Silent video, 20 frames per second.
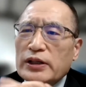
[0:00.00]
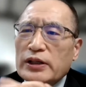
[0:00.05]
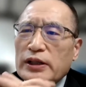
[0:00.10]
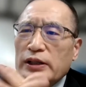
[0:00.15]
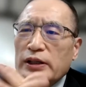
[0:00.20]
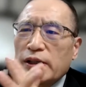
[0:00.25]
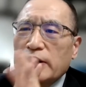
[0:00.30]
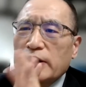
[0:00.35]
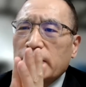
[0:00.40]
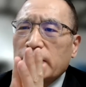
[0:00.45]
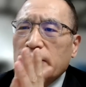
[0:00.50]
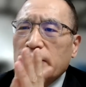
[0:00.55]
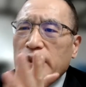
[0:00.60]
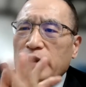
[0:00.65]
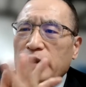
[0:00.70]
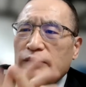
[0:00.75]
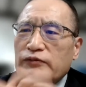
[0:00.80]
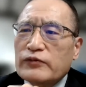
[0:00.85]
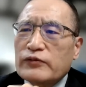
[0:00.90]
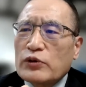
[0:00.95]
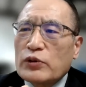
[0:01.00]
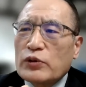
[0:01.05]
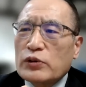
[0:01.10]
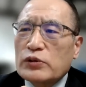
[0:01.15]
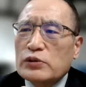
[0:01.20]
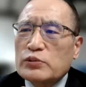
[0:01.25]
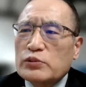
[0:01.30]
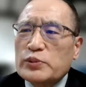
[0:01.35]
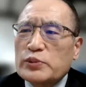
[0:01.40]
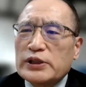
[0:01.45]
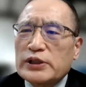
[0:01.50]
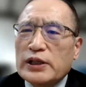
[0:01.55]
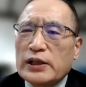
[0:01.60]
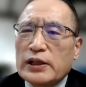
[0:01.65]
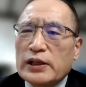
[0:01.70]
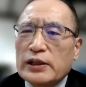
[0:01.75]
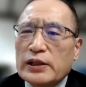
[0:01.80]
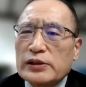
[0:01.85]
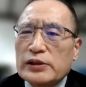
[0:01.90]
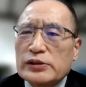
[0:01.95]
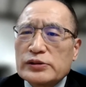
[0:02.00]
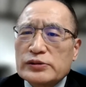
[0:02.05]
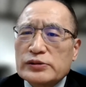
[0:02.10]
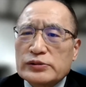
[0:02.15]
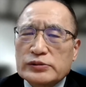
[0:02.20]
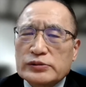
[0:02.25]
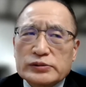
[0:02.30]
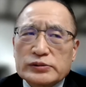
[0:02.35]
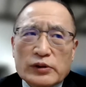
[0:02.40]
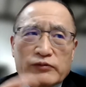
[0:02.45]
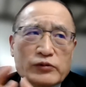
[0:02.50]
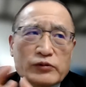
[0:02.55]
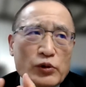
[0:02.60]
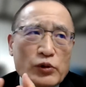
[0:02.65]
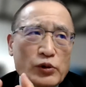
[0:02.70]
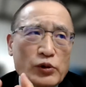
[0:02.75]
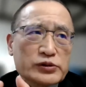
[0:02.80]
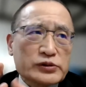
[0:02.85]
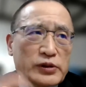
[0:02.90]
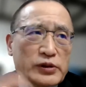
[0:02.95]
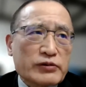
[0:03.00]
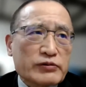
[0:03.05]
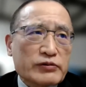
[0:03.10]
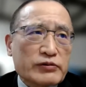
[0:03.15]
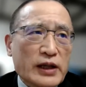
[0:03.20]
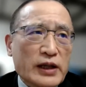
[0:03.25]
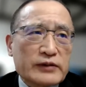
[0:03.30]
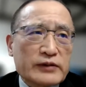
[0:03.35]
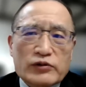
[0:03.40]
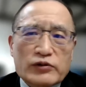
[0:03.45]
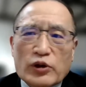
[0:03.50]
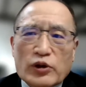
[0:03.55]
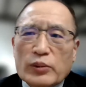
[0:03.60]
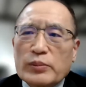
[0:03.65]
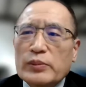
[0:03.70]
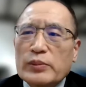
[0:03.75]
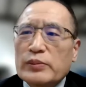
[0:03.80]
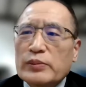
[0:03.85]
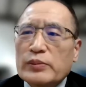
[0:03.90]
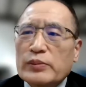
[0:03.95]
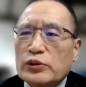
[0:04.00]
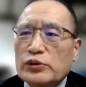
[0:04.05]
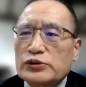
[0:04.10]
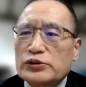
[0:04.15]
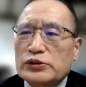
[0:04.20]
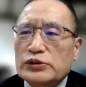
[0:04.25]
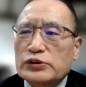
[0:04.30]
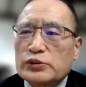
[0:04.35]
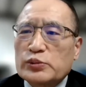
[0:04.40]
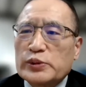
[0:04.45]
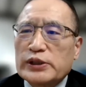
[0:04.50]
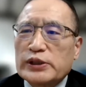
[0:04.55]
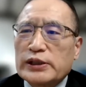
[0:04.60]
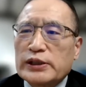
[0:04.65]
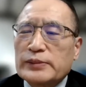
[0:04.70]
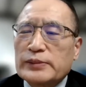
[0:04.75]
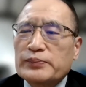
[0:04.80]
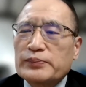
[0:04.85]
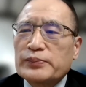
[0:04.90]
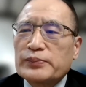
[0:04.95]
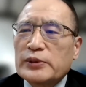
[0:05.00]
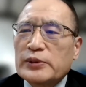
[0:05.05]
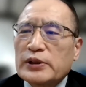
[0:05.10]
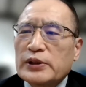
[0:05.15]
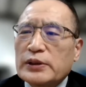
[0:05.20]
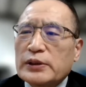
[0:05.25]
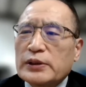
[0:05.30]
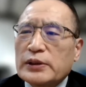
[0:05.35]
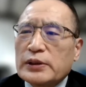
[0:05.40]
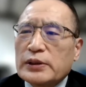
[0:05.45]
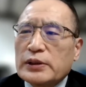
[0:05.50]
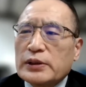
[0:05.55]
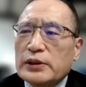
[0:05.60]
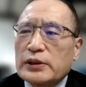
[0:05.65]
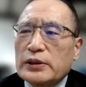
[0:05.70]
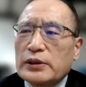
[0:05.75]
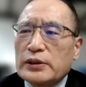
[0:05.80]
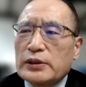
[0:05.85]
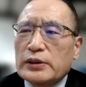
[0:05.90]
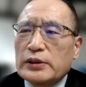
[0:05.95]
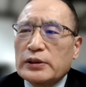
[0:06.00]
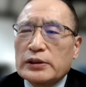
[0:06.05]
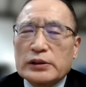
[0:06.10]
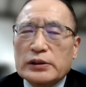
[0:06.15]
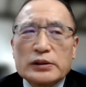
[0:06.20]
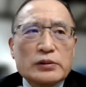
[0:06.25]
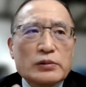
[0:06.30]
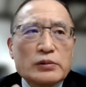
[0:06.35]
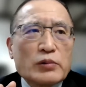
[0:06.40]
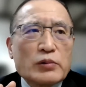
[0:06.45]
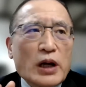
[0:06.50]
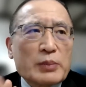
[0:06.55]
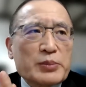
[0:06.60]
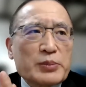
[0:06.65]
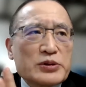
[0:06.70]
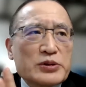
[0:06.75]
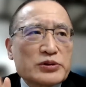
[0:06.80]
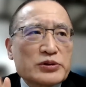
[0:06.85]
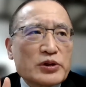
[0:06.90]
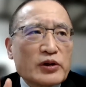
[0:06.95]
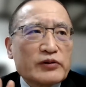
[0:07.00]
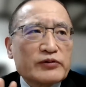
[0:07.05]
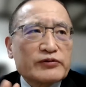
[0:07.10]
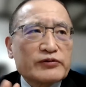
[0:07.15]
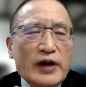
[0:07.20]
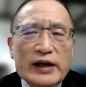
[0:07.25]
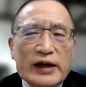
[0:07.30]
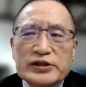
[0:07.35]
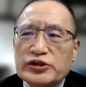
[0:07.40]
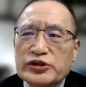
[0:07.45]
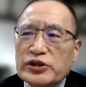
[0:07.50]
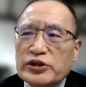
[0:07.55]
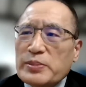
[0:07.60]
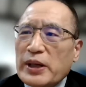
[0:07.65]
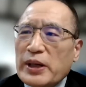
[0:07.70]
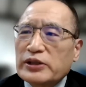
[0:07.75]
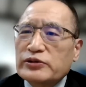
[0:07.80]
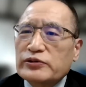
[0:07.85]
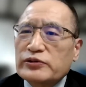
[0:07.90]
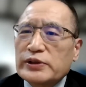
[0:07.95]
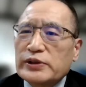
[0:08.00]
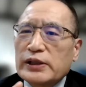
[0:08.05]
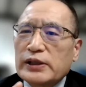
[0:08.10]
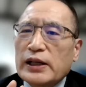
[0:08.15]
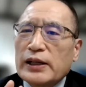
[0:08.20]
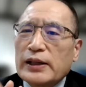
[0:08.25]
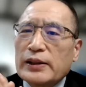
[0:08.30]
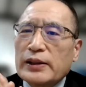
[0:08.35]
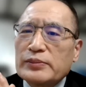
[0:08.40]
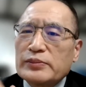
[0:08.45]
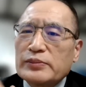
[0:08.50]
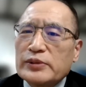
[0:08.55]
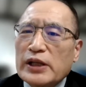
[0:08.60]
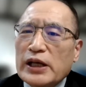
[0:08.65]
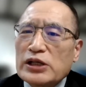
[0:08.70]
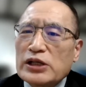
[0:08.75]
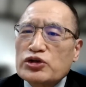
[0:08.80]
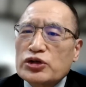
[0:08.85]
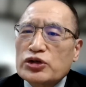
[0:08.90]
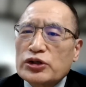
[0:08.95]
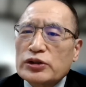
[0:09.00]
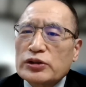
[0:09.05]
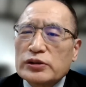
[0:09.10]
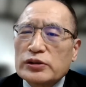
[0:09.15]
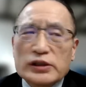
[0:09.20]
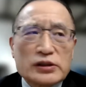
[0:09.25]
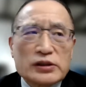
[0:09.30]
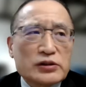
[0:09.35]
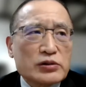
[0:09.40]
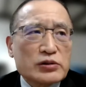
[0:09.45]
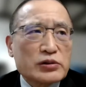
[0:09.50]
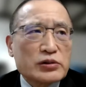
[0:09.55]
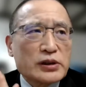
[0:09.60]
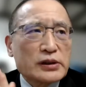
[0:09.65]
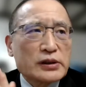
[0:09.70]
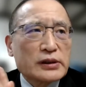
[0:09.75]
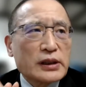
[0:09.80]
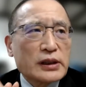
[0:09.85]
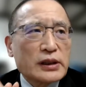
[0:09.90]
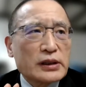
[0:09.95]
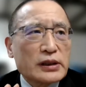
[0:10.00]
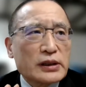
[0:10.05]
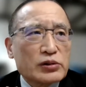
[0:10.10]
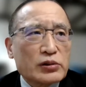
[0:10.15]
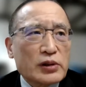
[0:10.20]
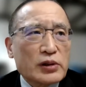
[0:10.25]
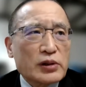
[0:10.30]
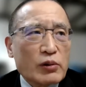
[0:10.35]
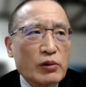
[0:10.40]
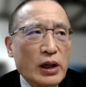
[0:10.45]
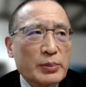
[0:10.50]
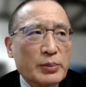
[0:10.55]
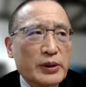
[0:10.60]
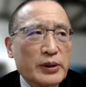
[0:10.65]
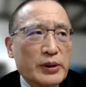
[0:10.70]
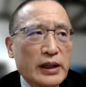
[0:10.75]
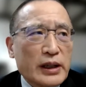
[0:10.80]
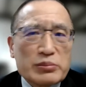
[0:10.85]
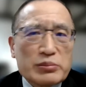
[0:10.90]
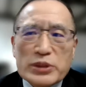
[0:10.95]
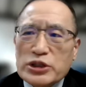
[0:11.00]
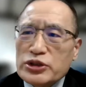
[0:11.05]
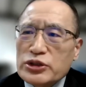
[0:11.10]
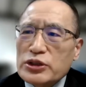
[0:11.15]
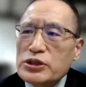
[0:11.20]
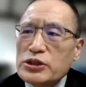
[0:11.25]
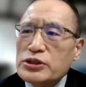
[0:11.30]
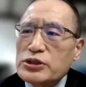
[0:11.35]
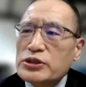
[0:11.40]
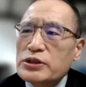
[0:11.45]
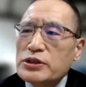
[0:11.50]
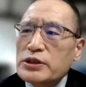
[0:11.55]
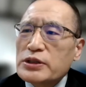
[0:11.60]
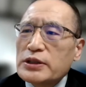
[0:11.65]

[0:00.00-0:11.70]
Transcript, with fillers: uh, for Korea is, of course, the threat from North Korea. Uh, the weapons of asymmetric uh, nature, including a nuclear weapon and missiles,